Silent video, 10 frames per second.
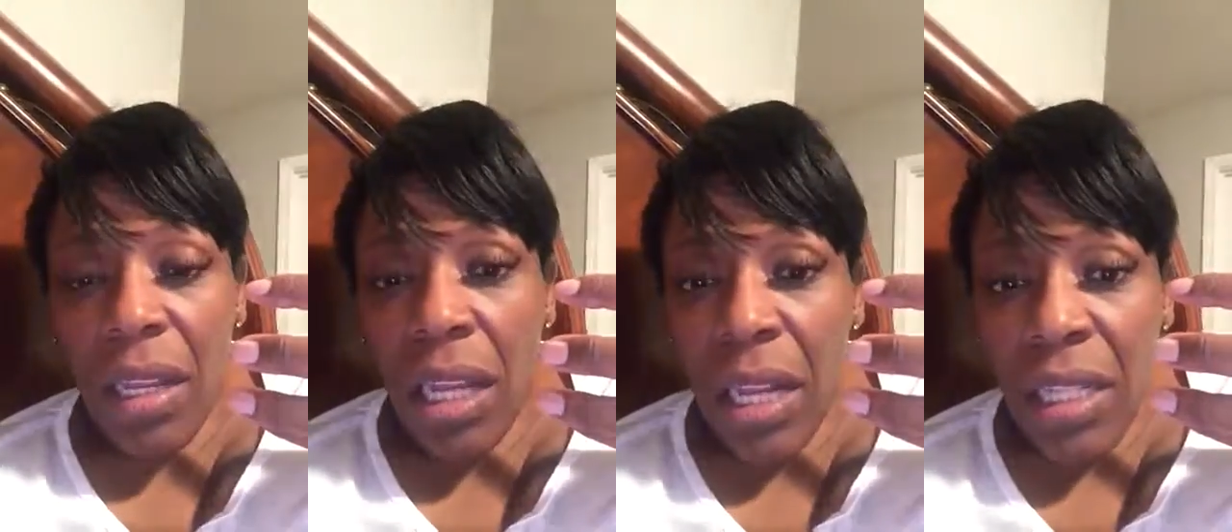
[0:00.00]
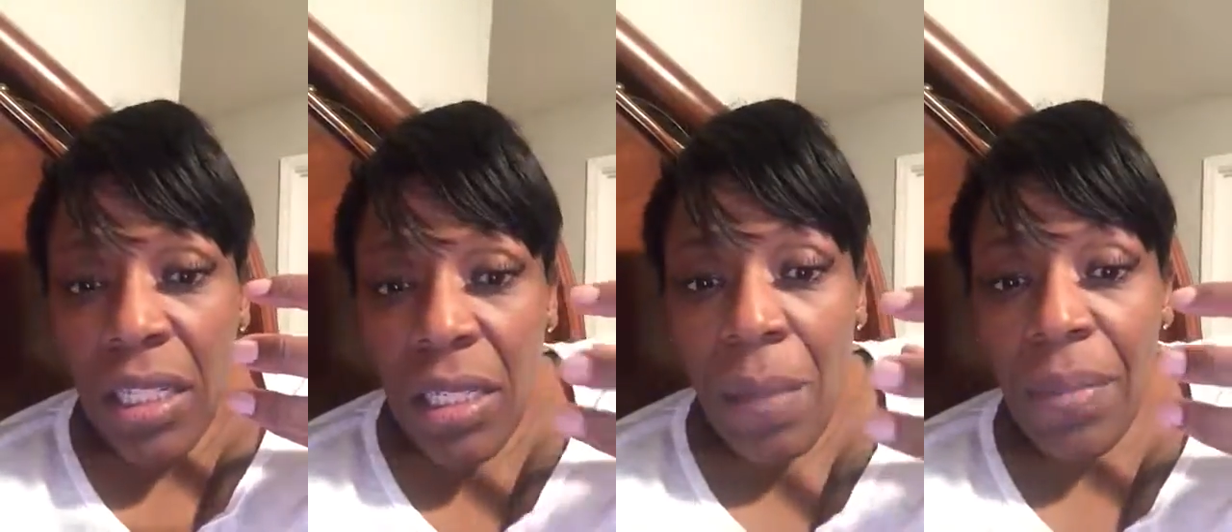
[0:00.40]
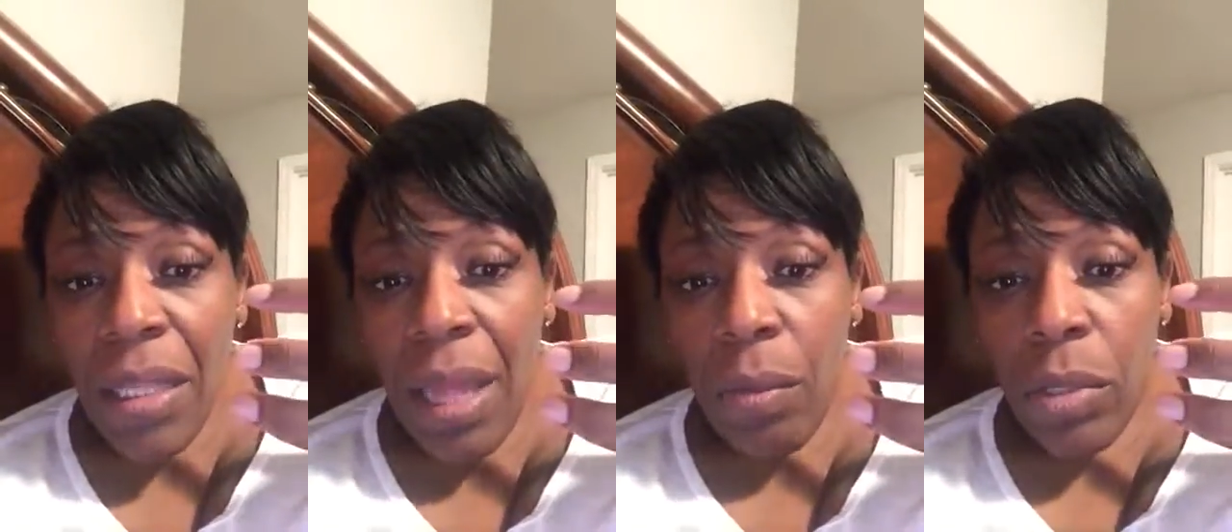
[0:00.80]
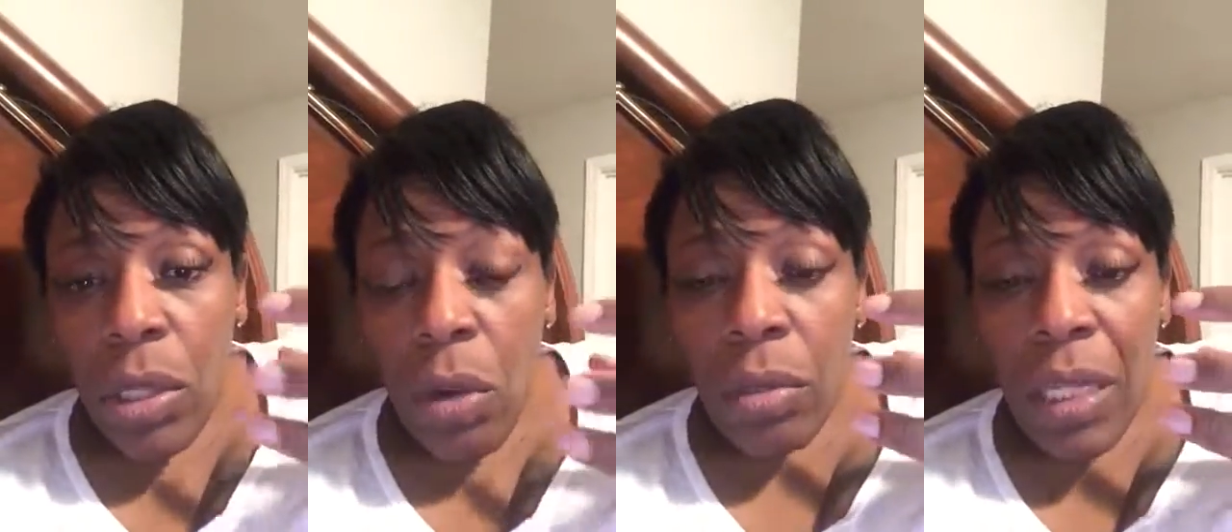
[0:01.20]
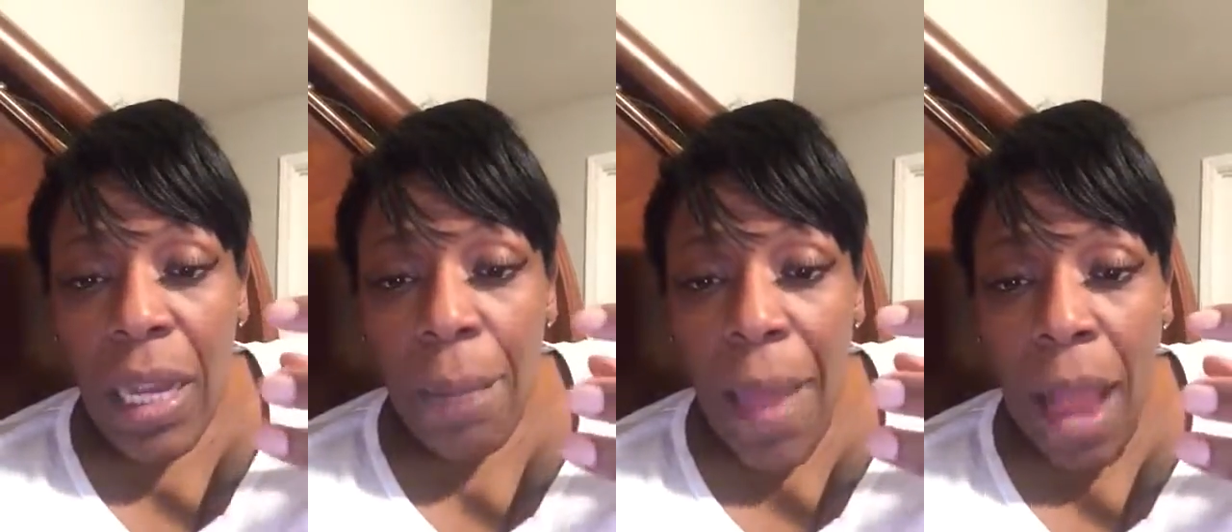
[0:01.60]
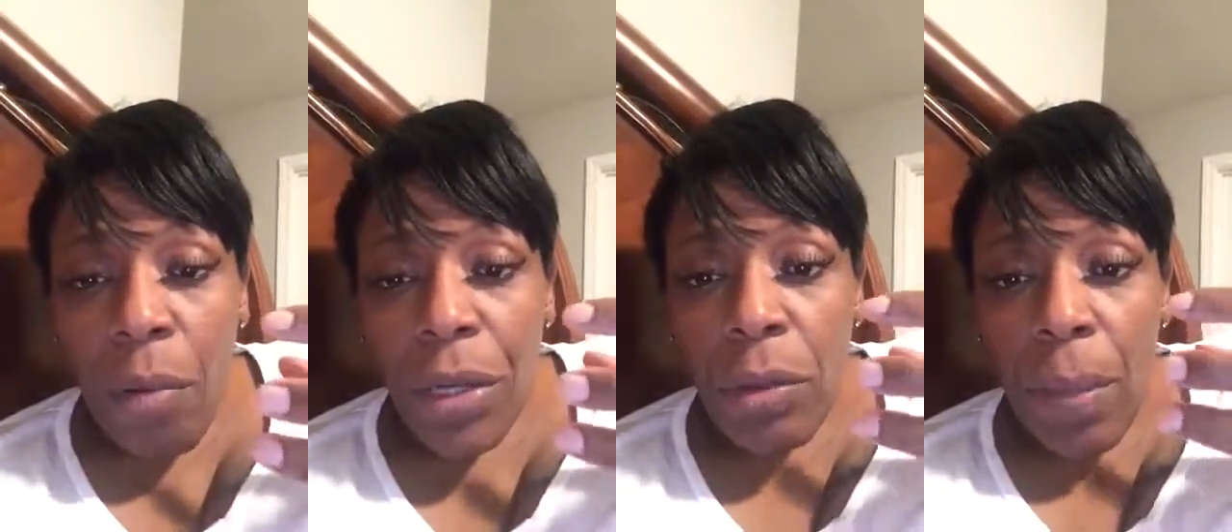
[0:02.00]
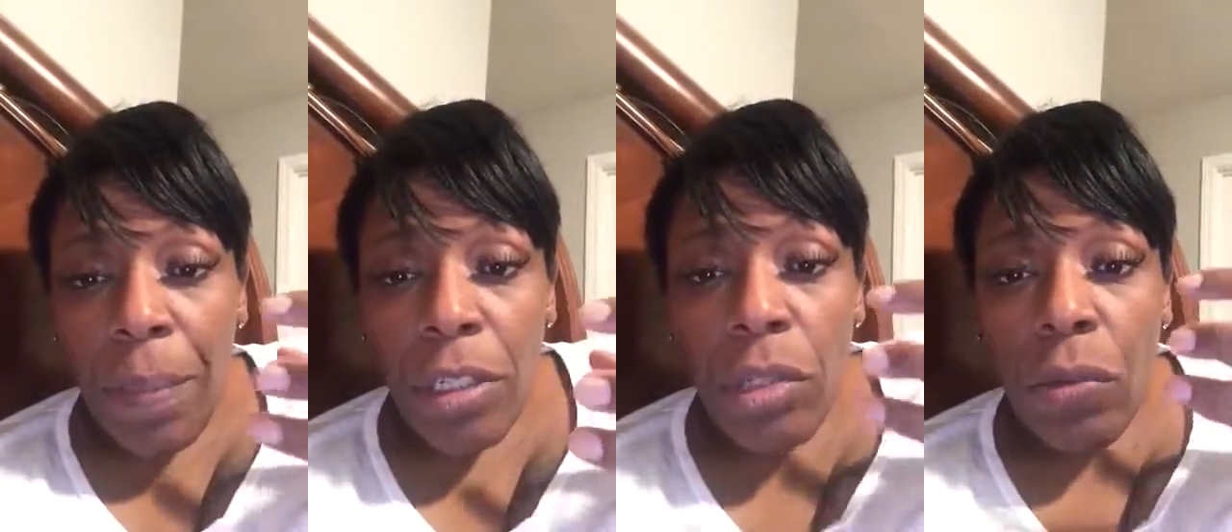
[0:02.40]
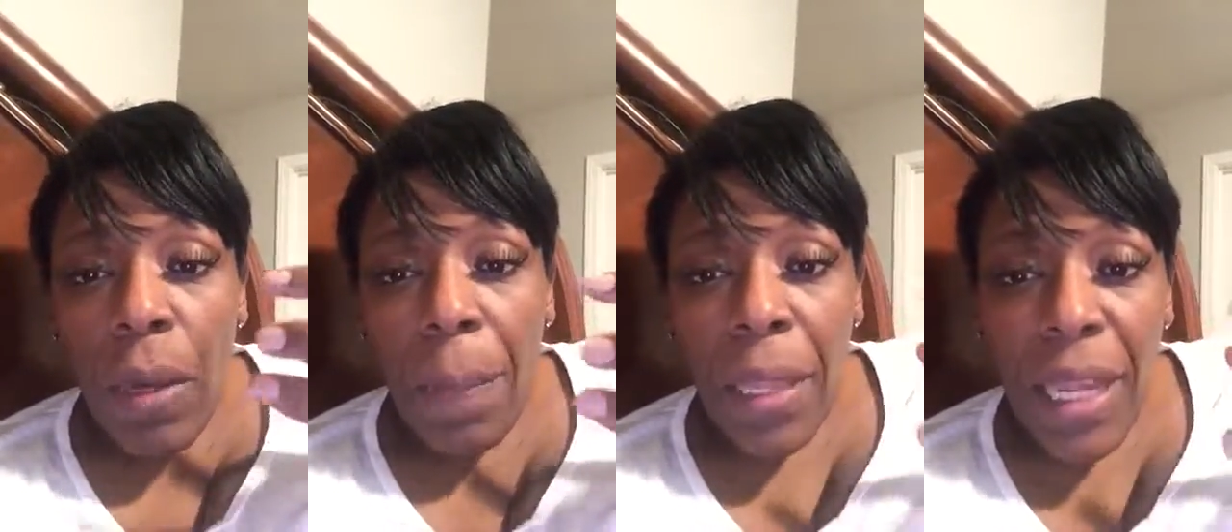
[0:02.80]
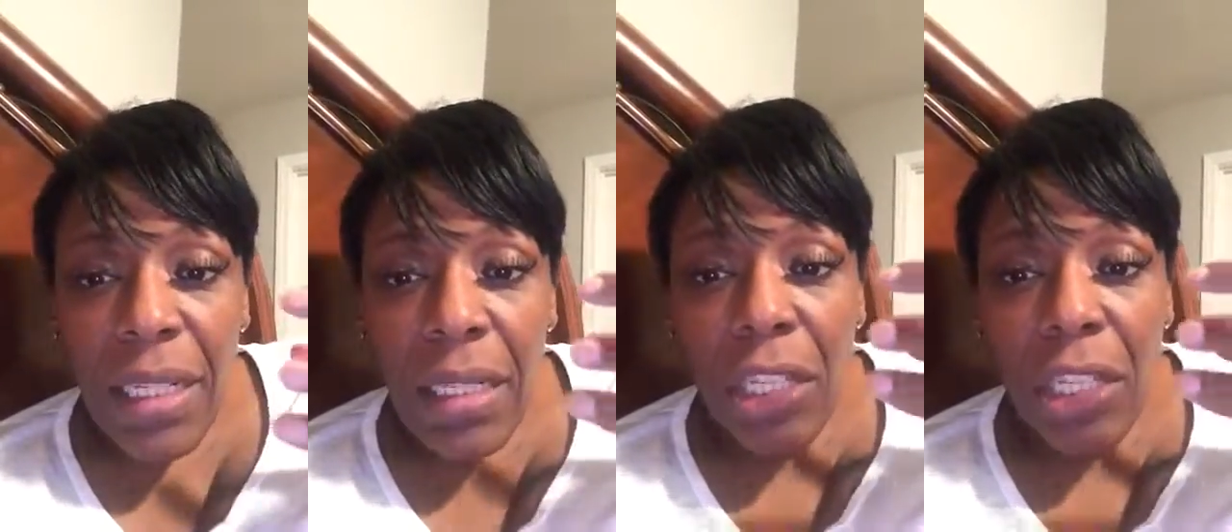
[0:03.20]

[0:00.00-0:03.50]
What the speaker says: it's something that will totally empower you and put you in a place